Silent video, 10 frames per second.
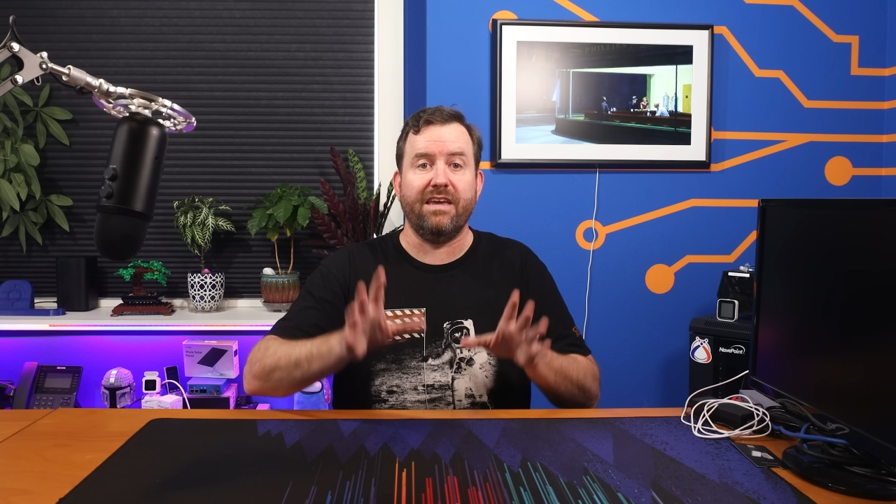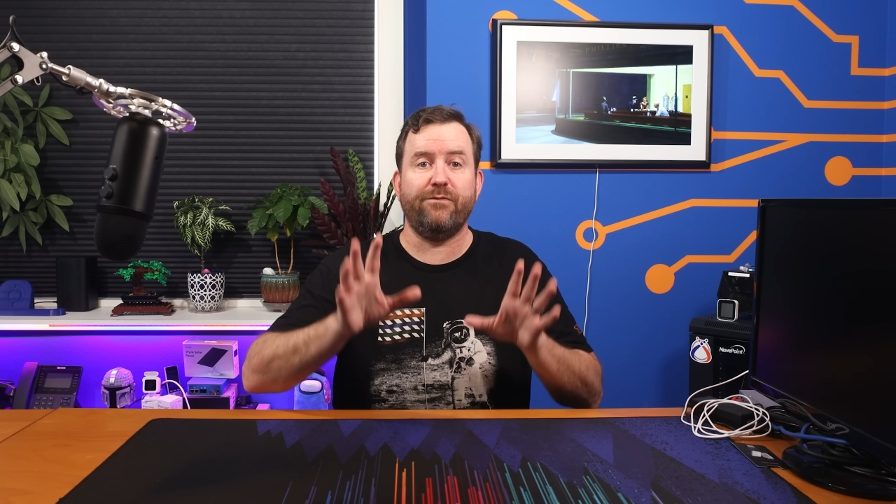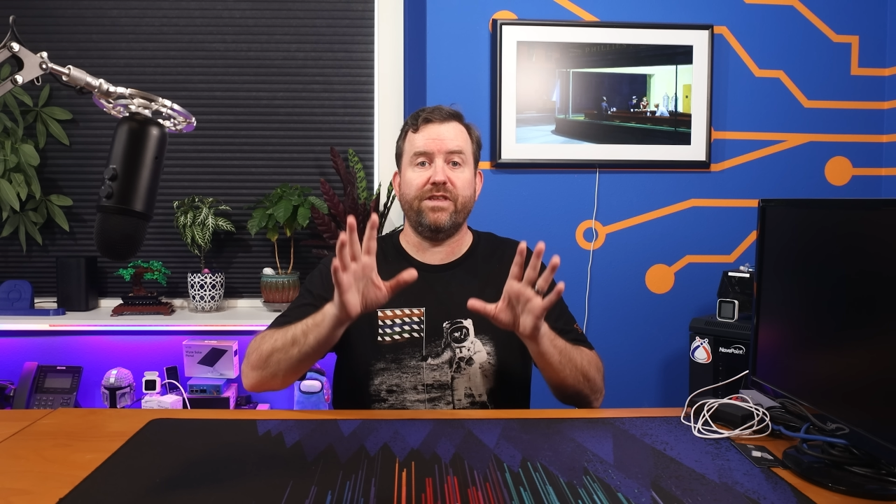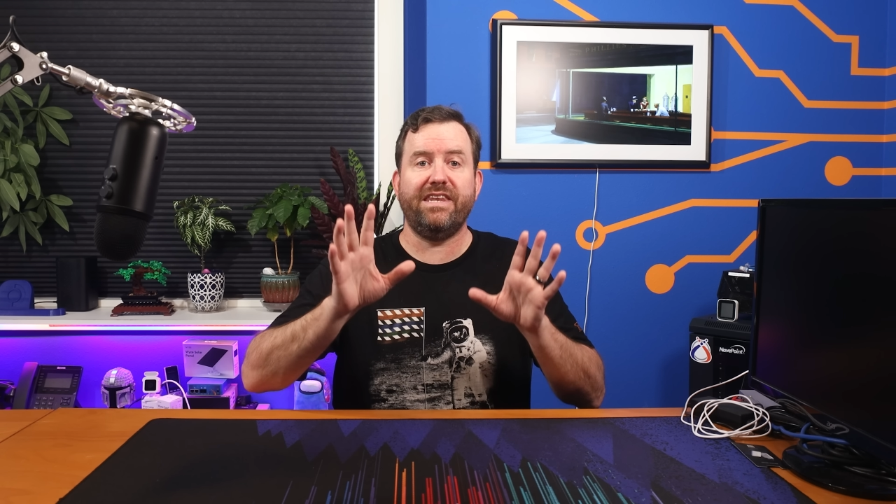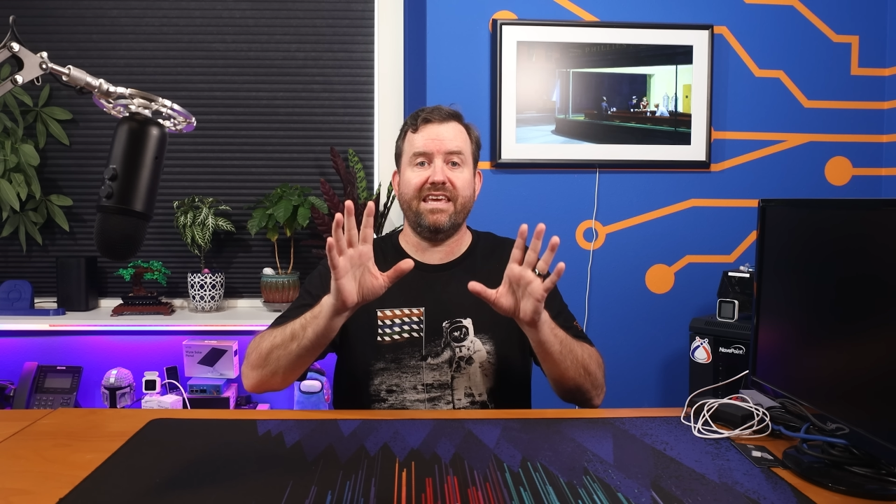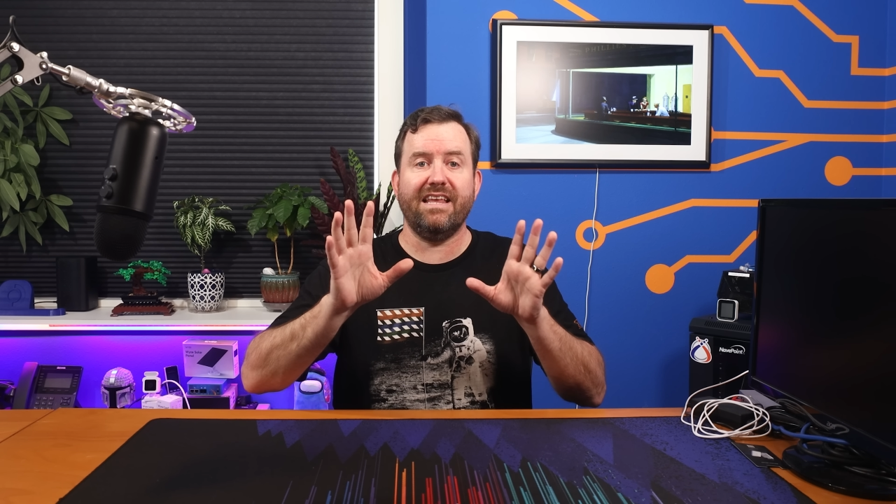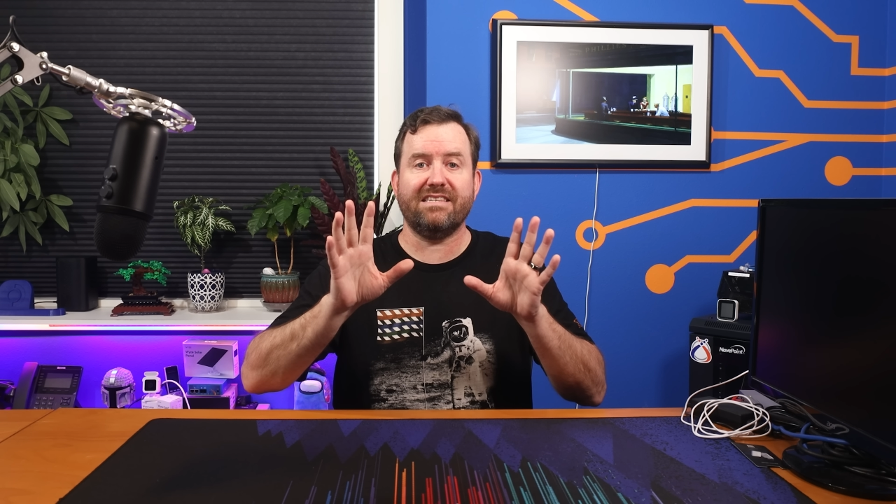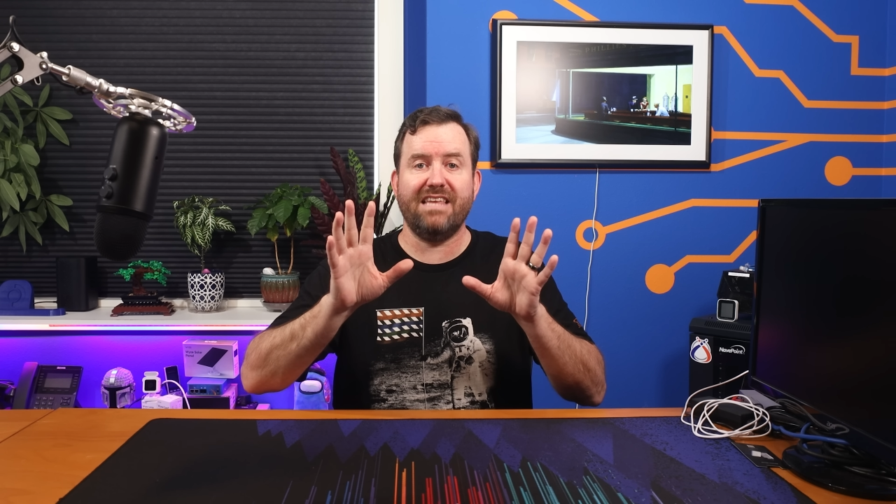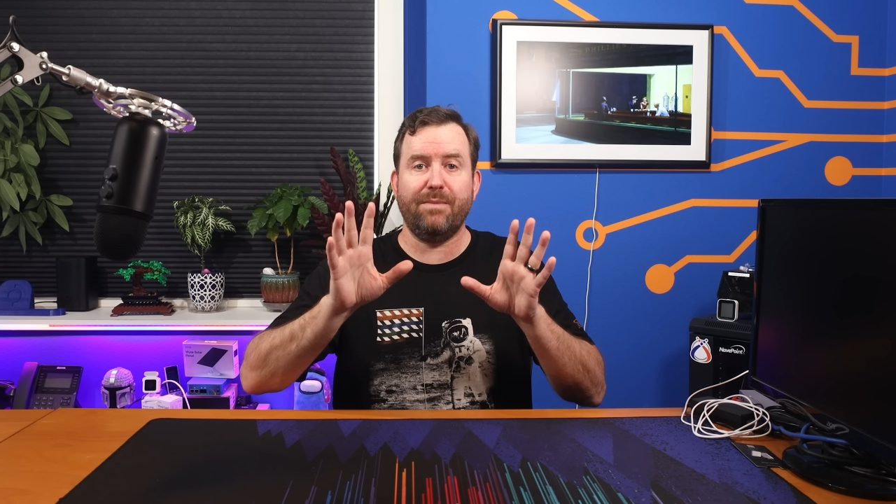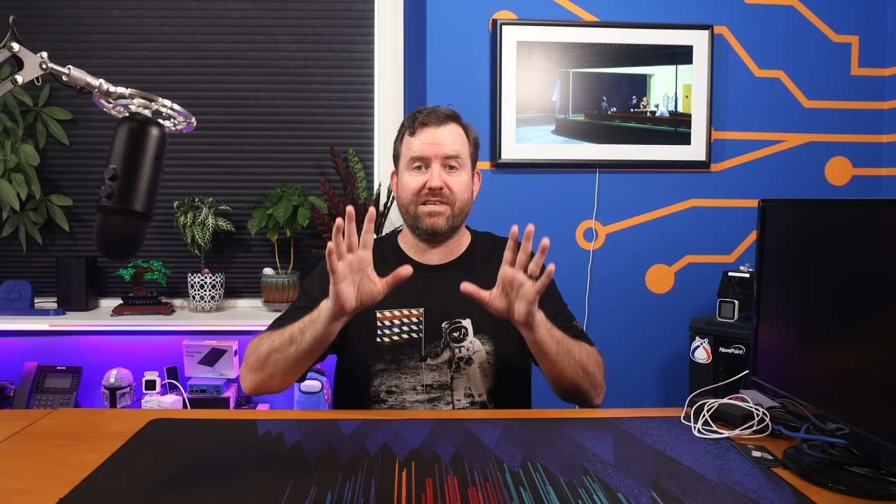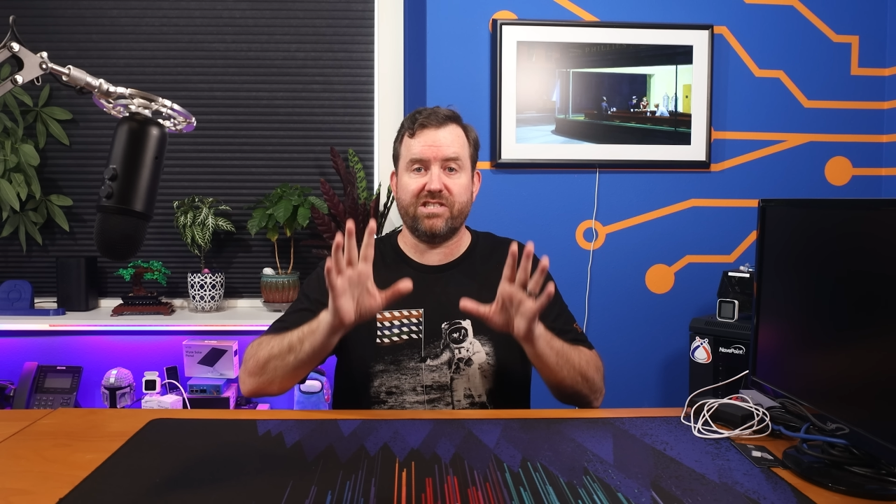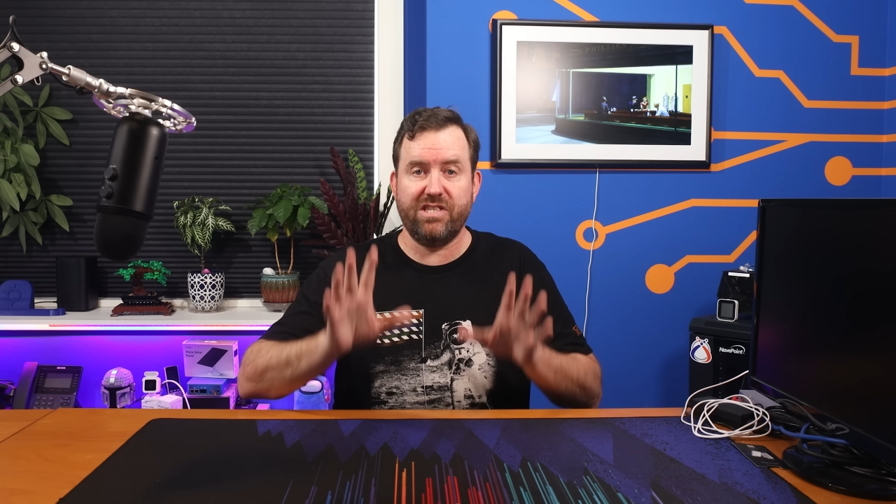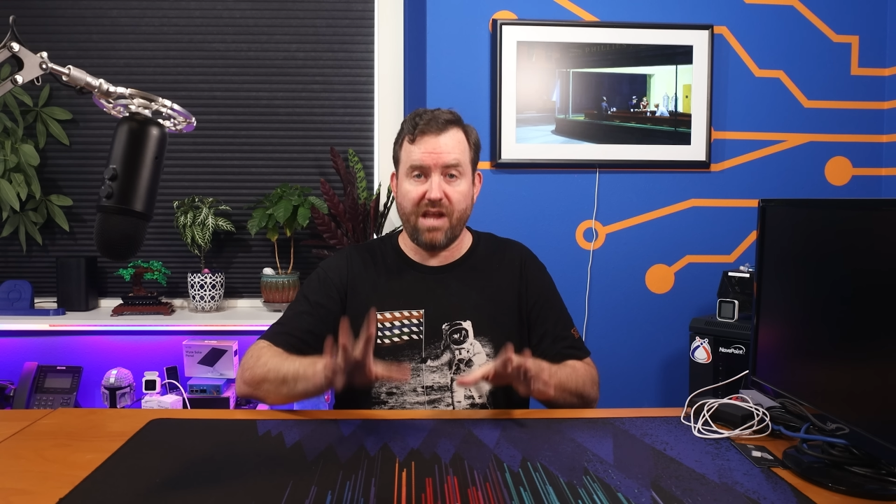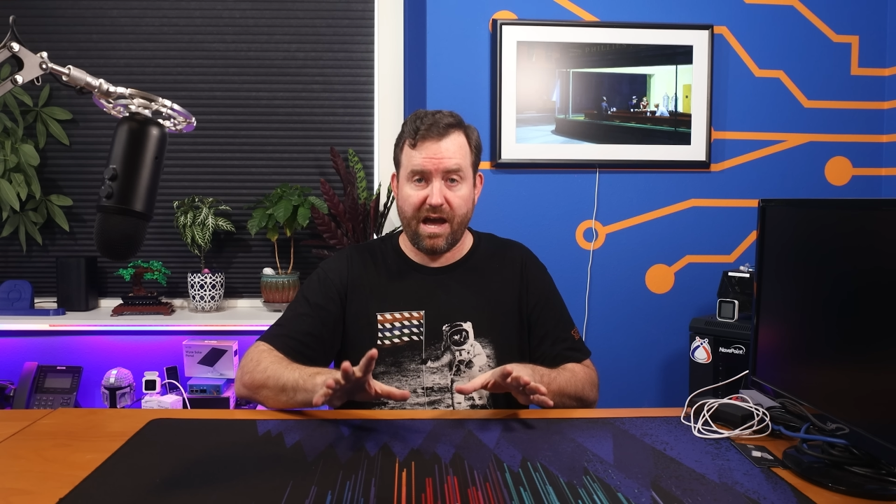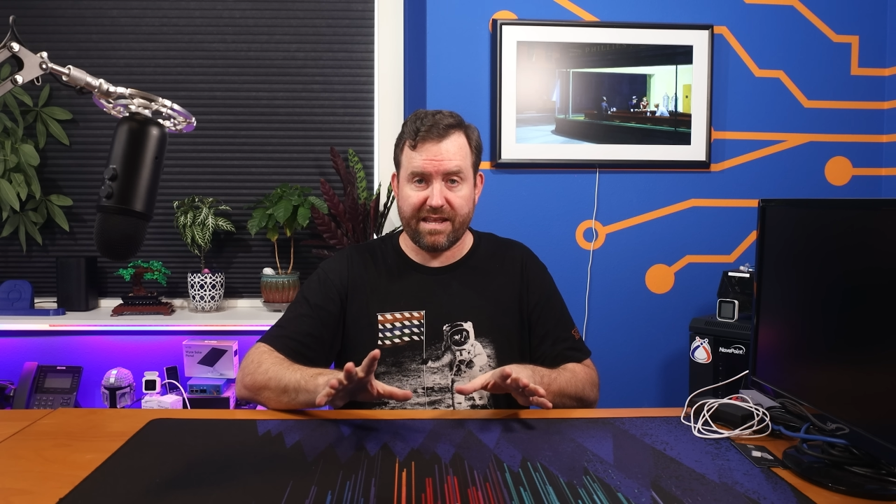If the DNS name is
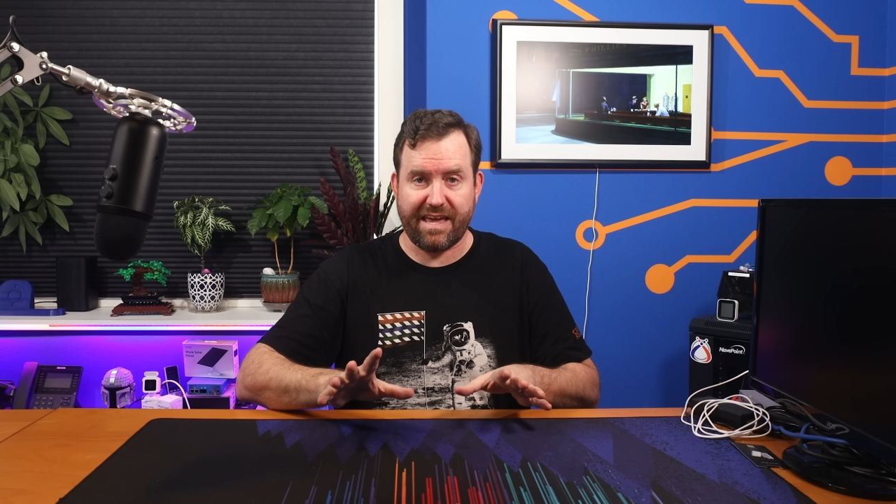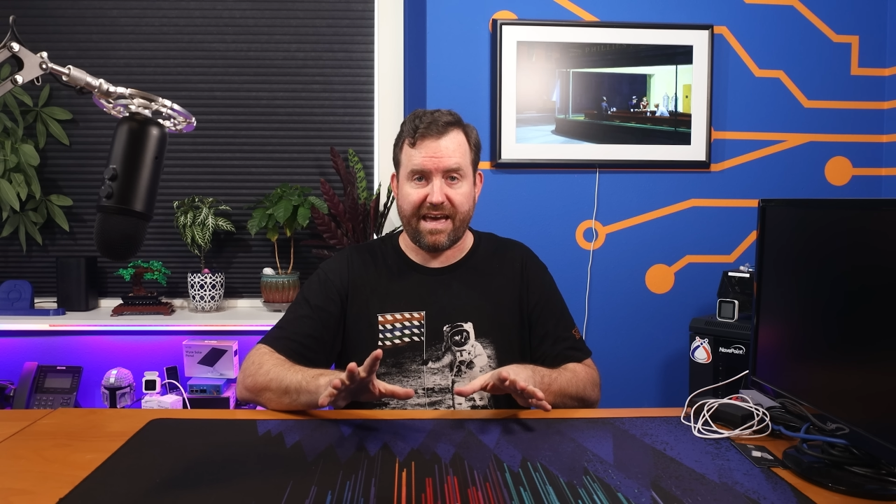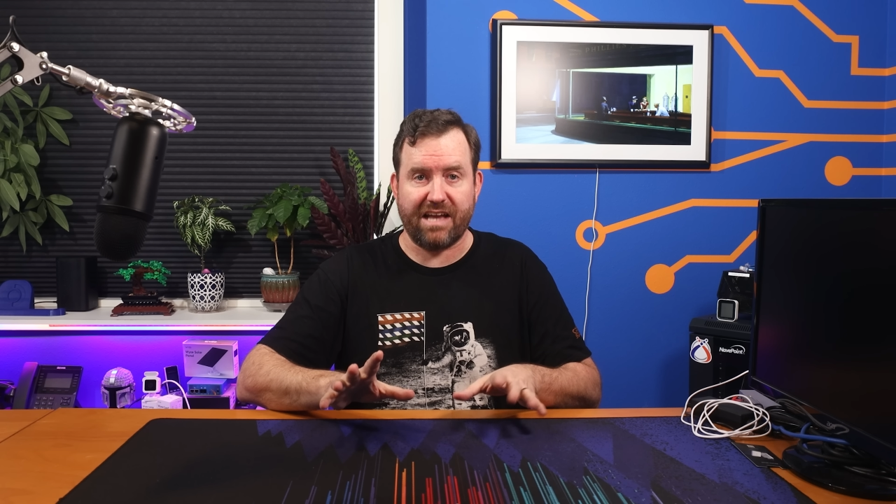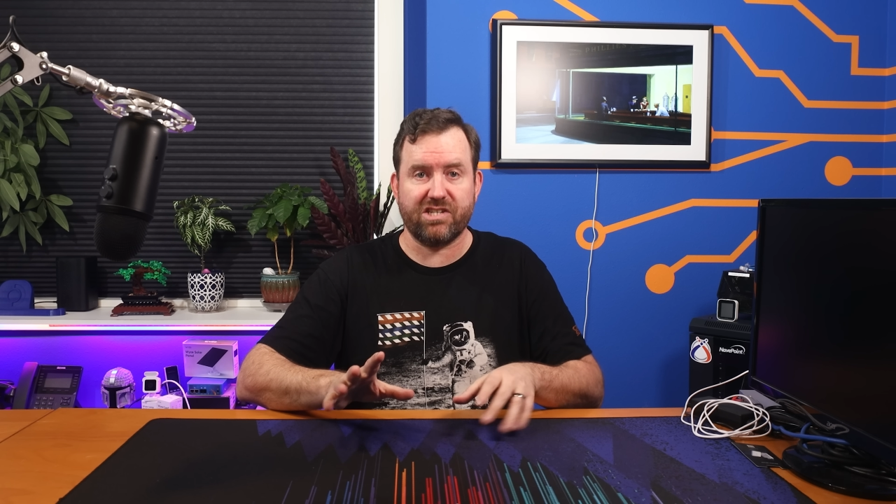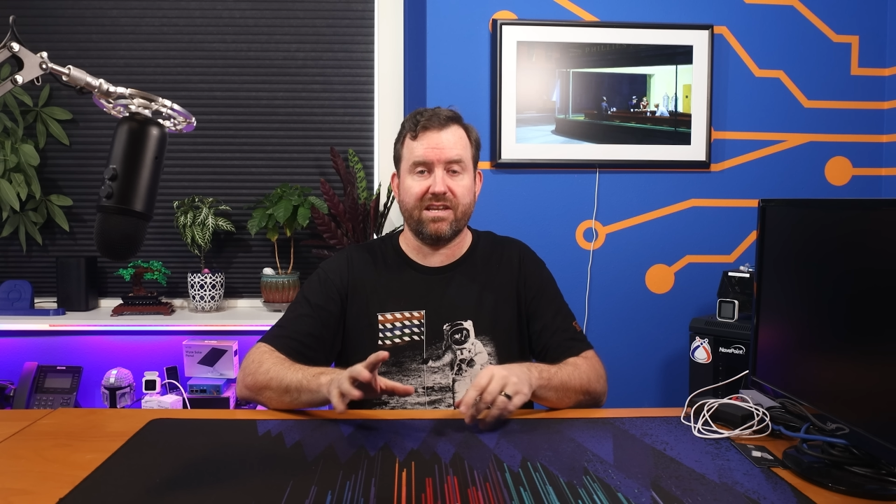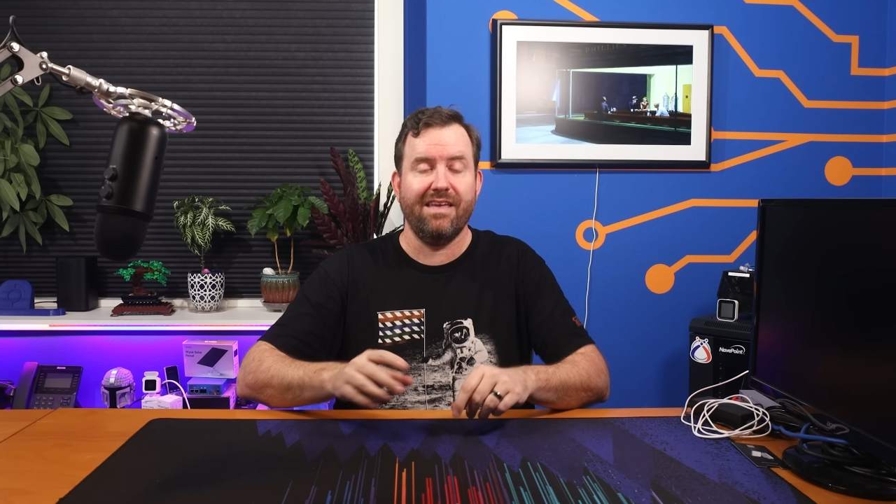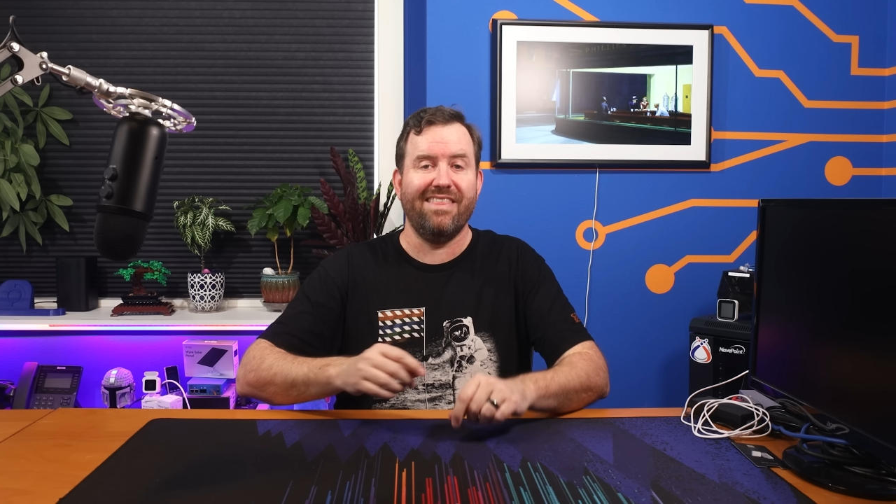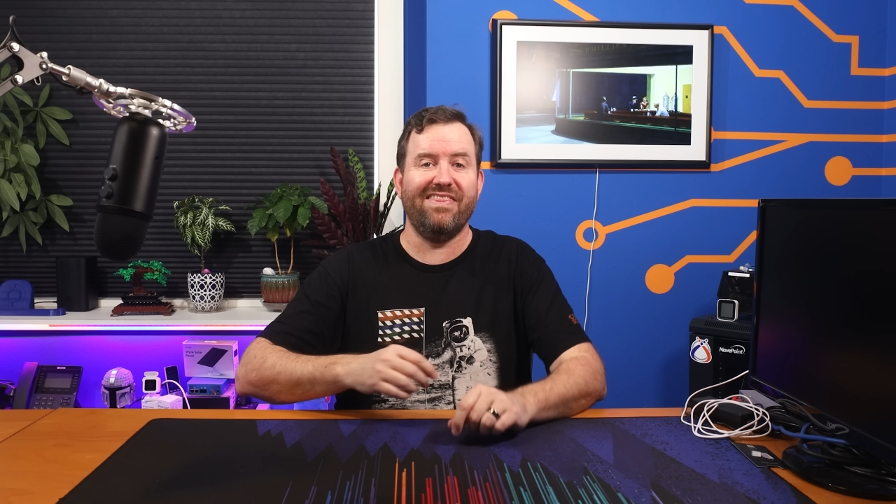not cached,